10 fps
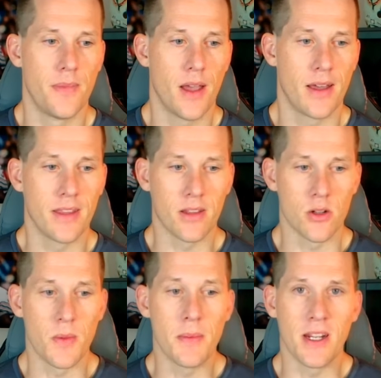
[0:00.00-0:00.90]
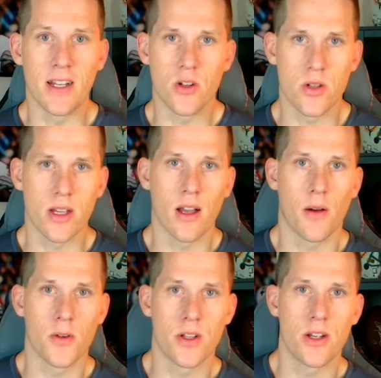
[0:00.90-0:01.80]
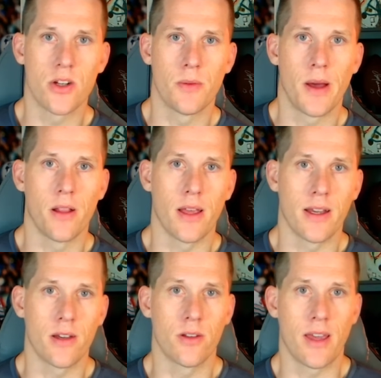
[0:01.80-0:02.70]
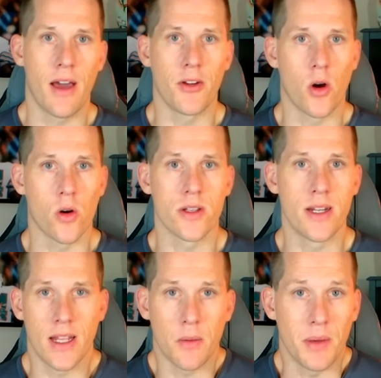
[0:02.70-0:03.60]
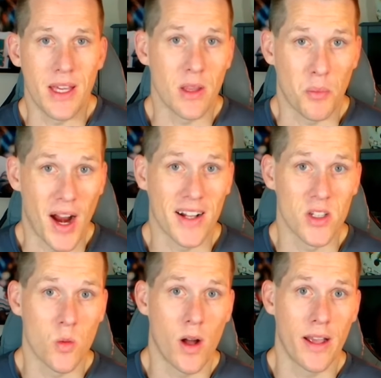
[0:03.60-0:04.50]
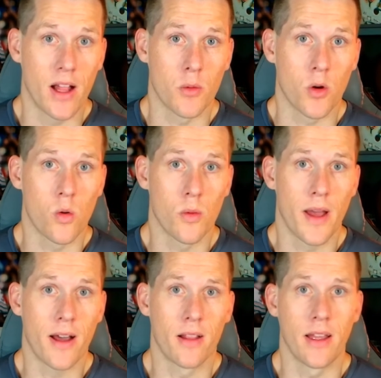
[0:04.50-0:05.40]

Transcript: I think there's maybe an interesting conversation about, like, could Gavin Hardison end up being the practice squad caliber quarterback?